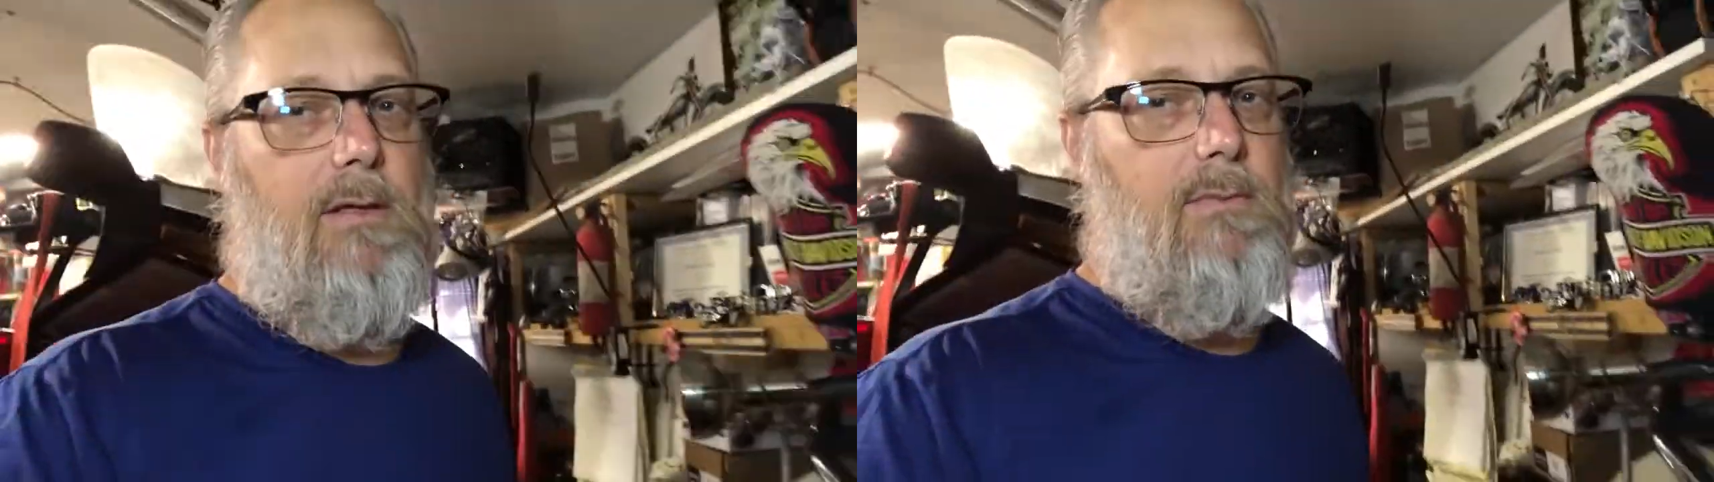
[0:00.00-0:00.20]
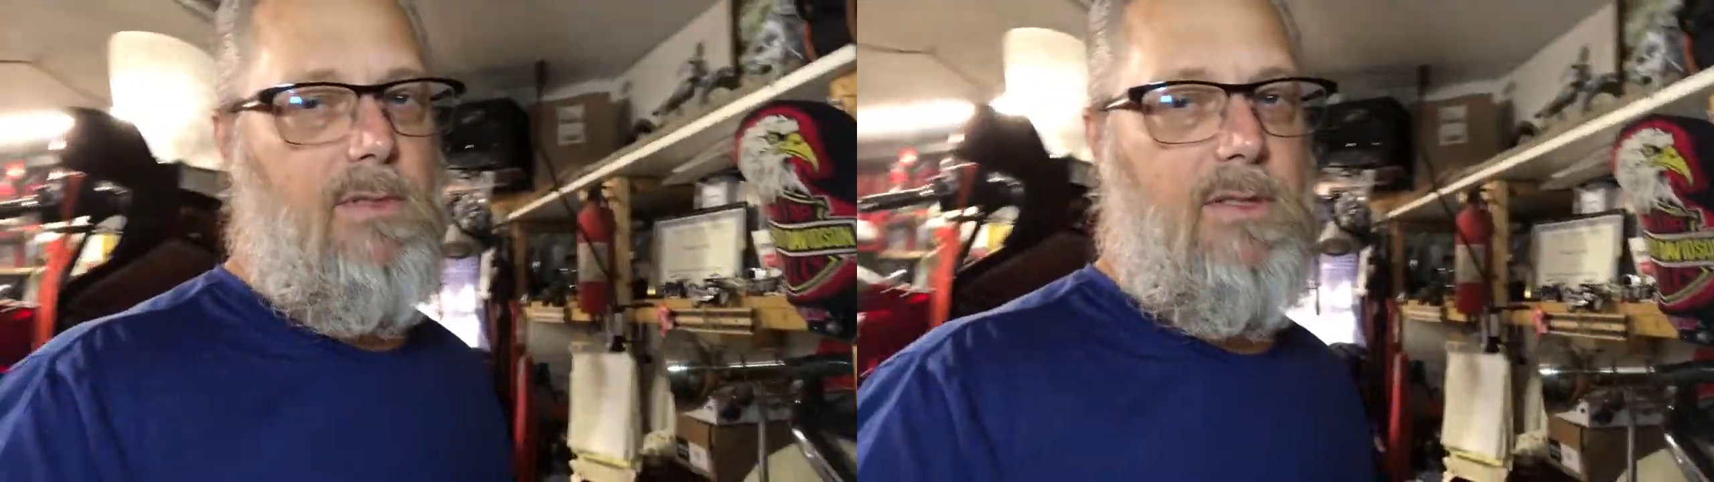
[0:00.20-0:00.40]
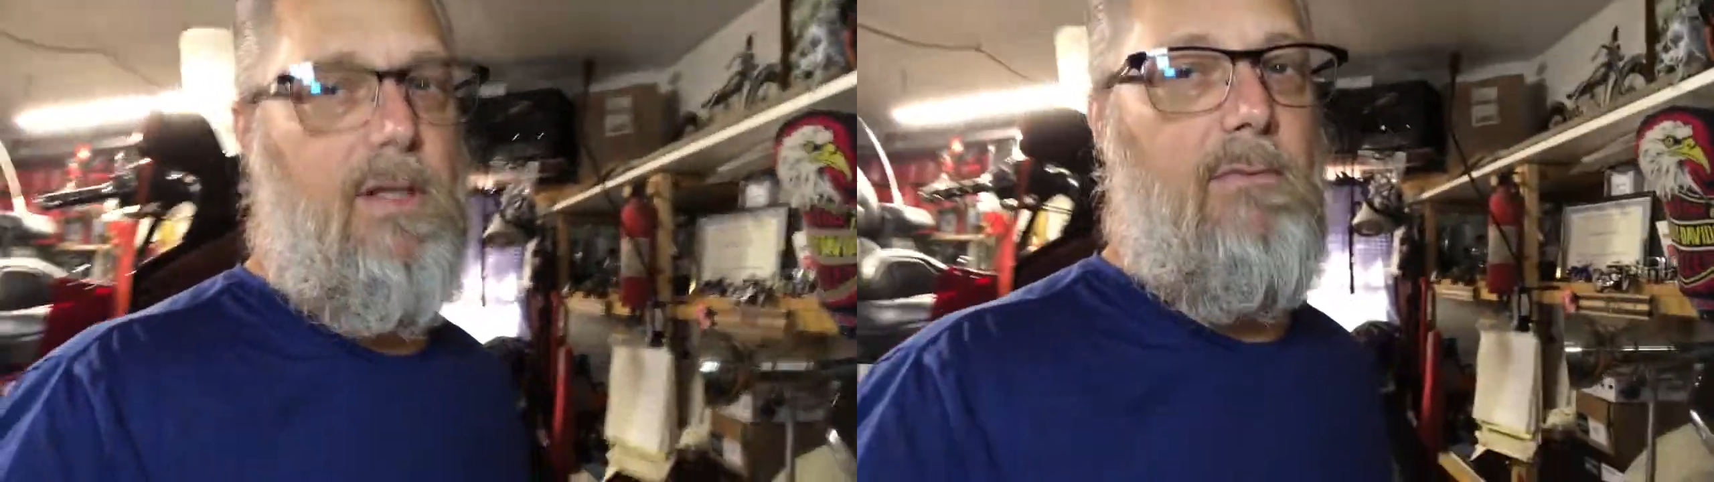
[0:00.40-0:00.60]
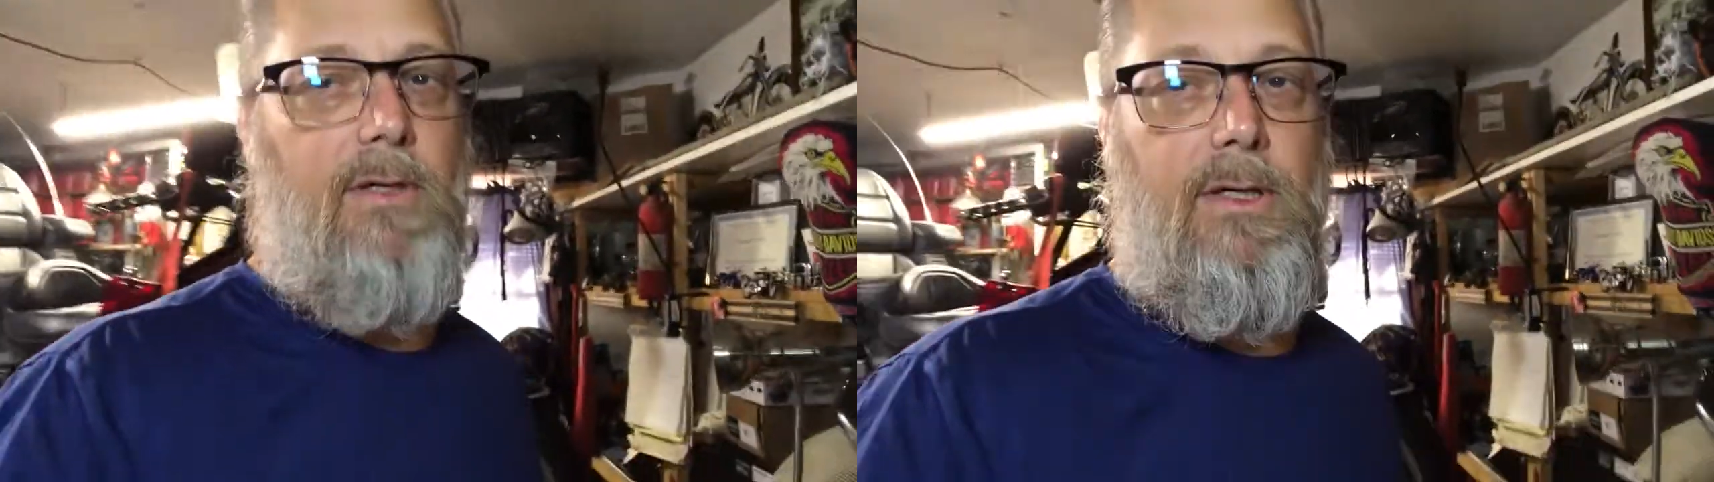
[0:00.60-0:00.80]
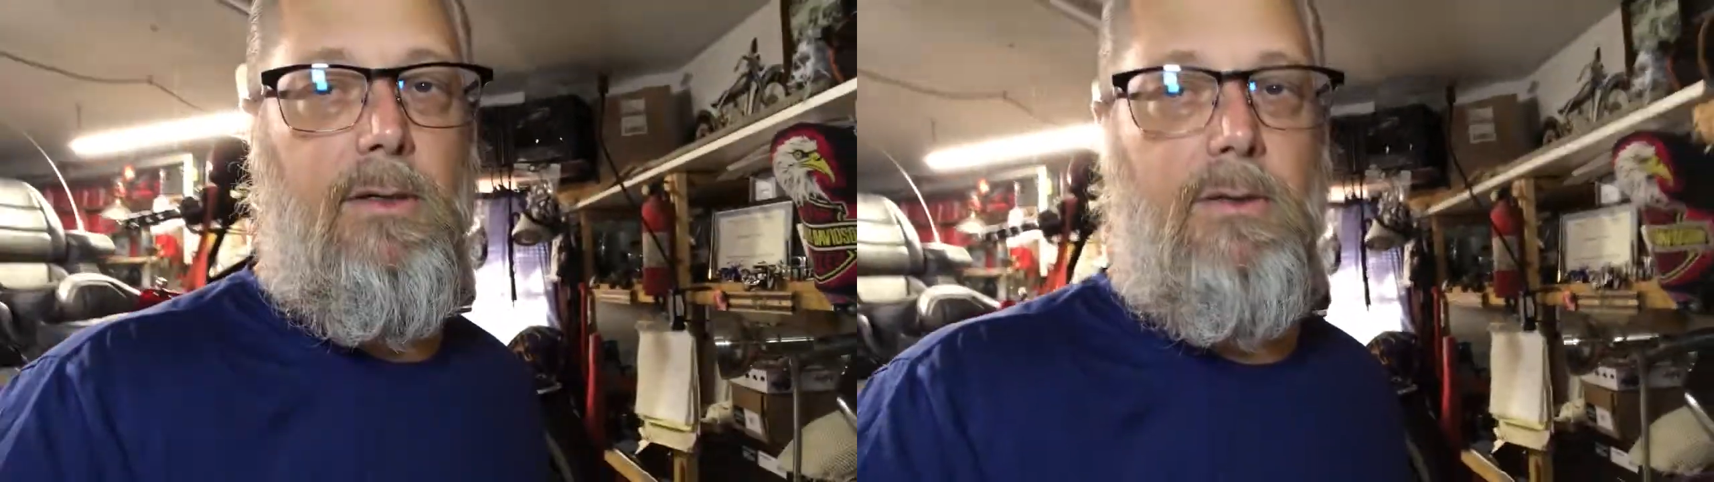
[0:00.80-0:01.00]
up to 7
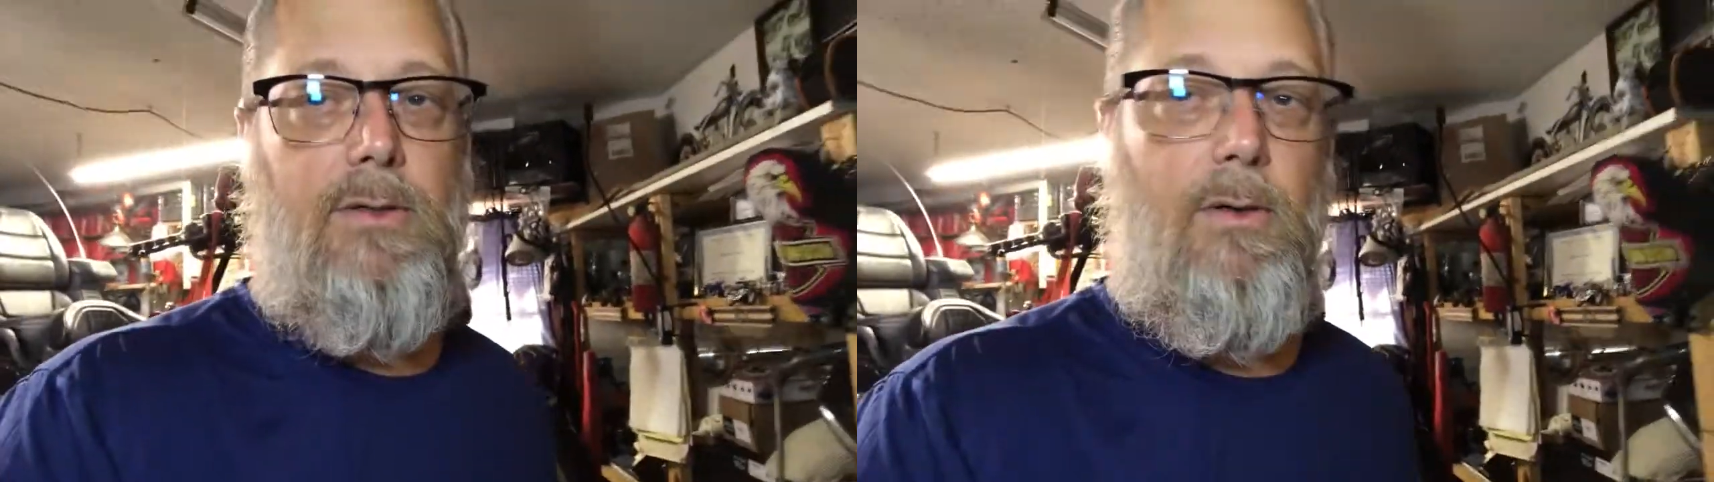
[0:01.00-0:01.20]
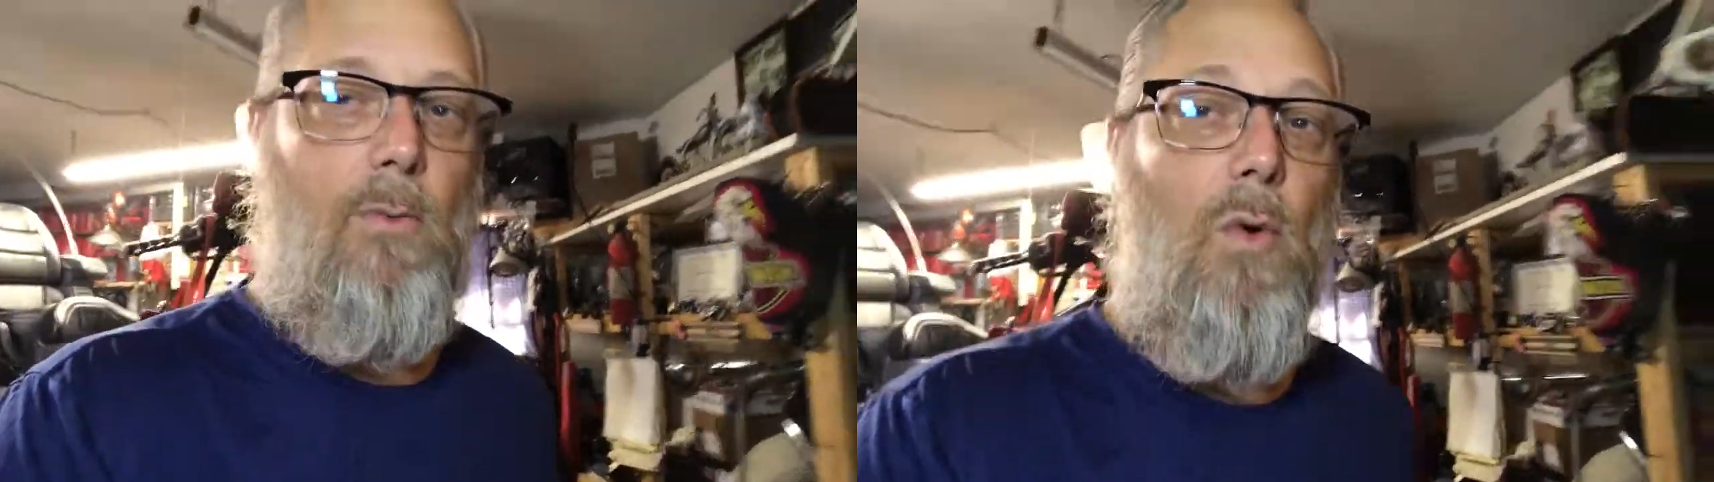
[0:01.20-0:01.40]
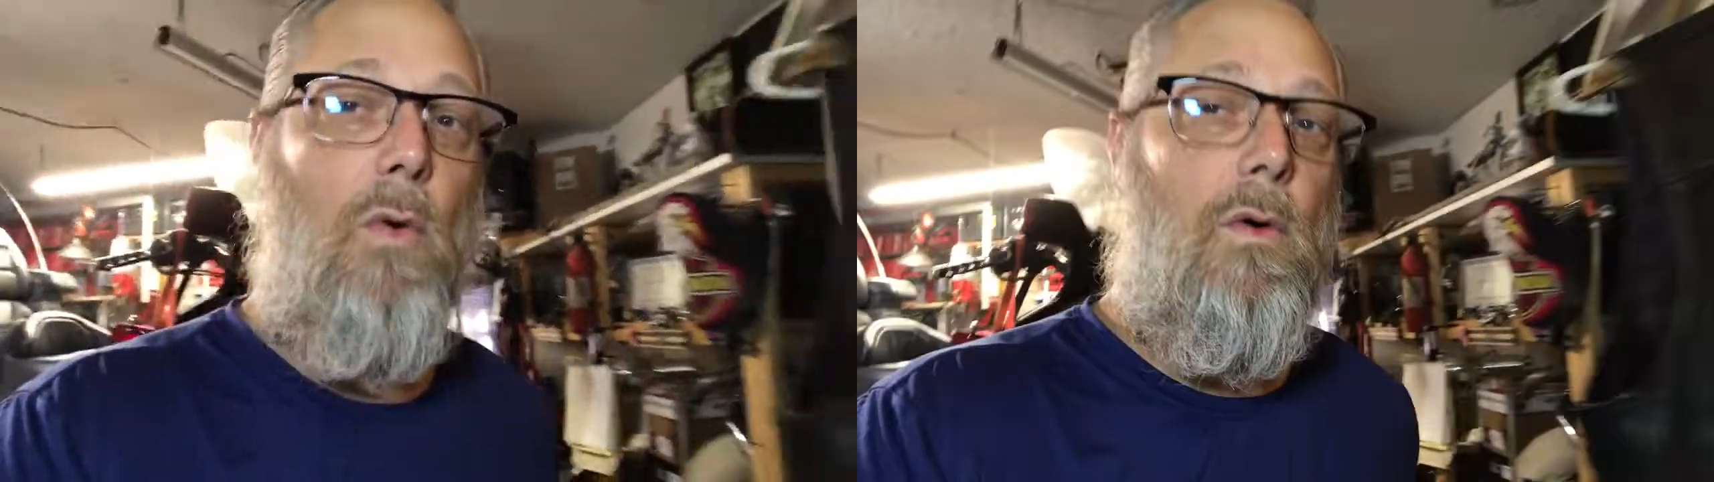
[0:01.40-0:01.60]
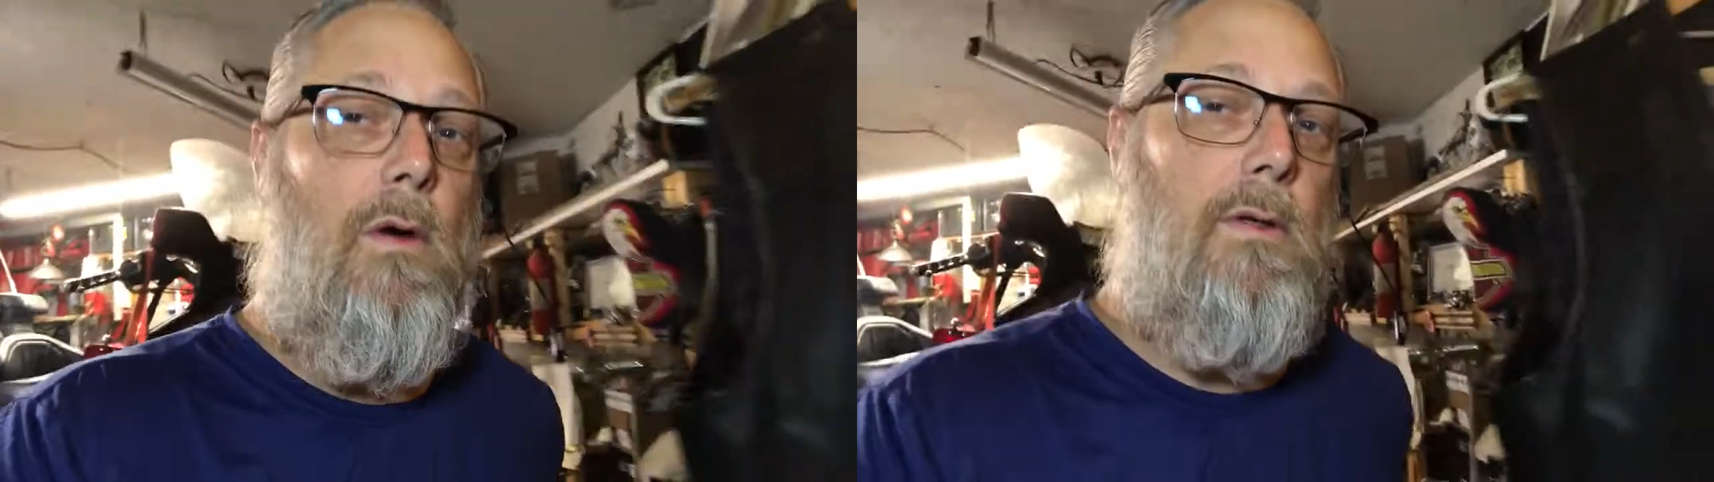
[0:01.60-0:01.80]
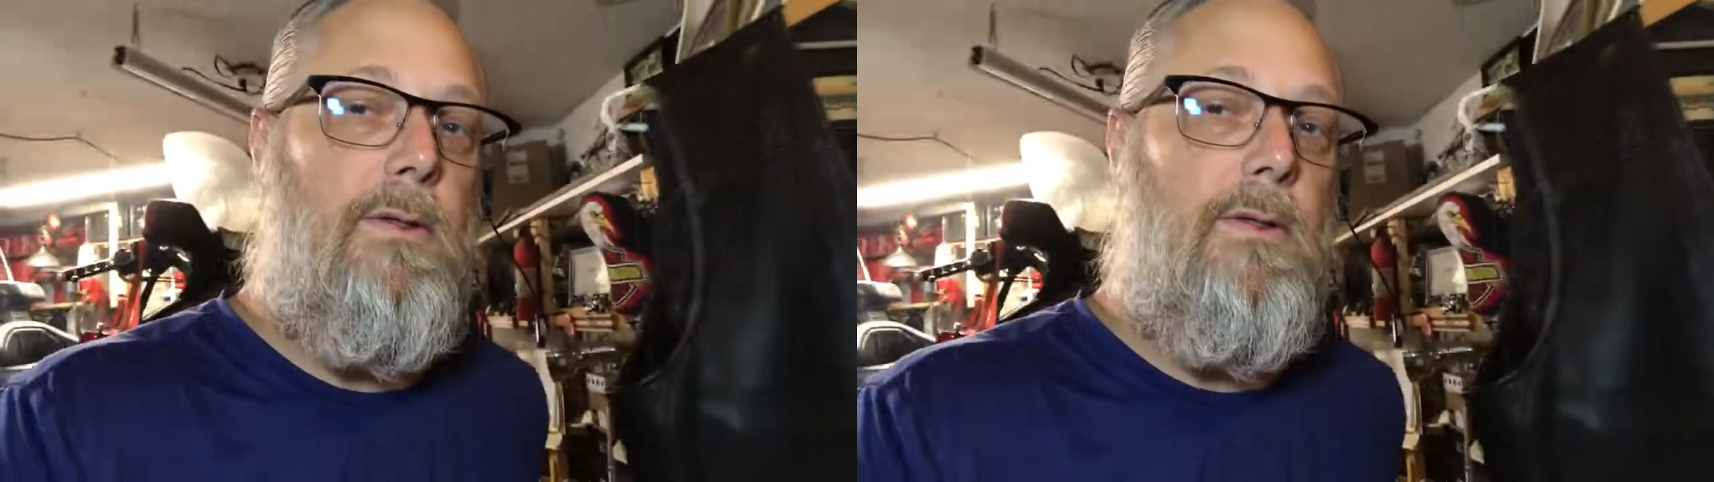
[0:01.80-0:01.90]
years or more,